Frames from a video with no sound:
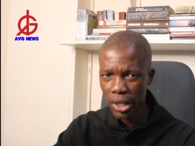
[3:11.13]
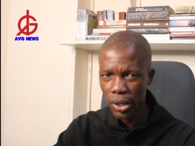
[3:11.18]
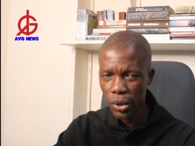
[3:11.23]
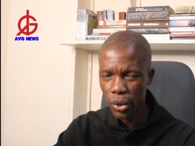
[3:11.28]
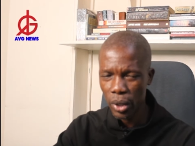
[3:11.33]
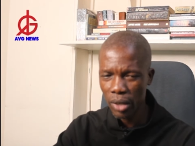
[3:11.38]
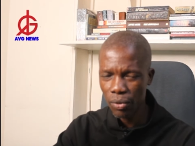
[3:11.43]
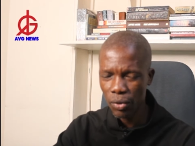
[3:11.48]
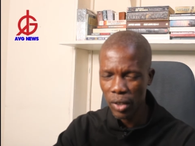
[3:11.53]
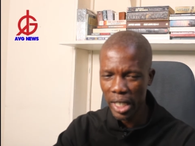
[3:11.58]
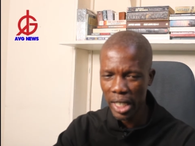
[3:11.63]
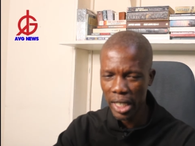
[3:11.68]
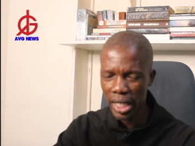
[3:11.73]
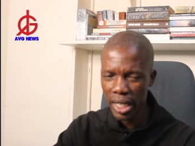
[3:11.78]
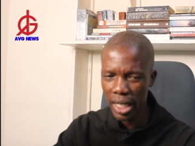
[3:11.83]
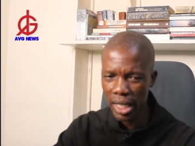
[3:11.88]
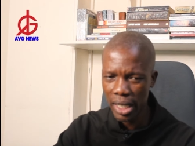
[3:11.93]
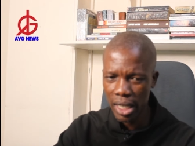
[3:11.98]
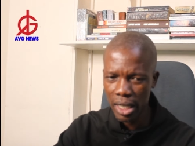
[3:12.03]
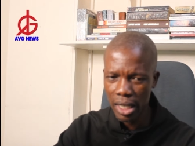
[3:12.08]
to advocate
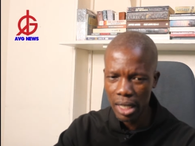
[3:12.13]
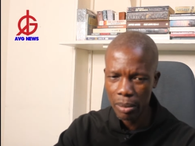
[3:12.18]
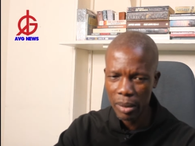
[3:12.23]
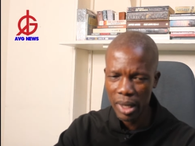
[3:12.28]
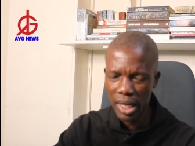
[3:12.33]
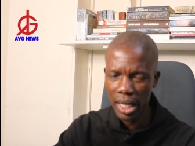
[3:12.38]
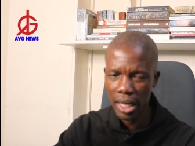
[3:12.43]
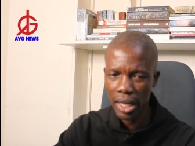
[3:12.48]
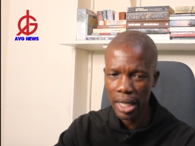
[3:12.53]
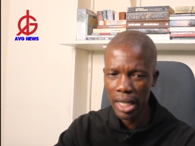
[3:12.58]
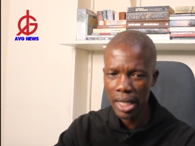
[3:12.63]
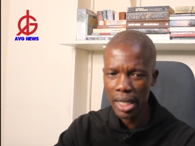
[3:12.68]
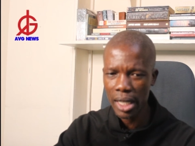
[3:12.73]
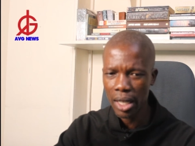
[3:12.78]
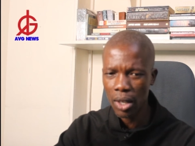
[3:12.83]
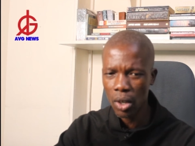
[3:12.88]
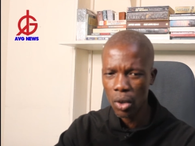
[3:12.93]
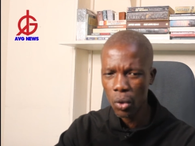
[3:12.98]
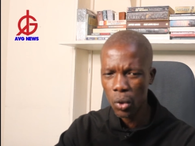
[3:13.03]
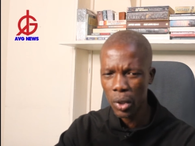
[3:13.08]
Nelson Chamisa and these
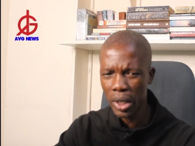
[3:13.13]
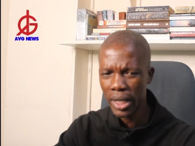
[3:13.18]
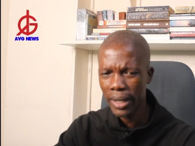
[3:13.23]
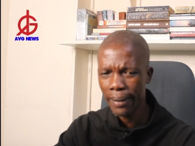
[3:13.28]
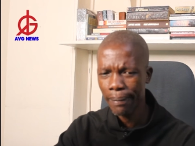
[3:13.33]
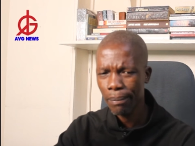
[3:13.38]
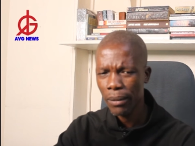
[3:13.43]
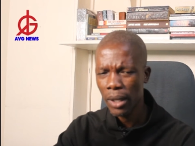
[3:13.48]
include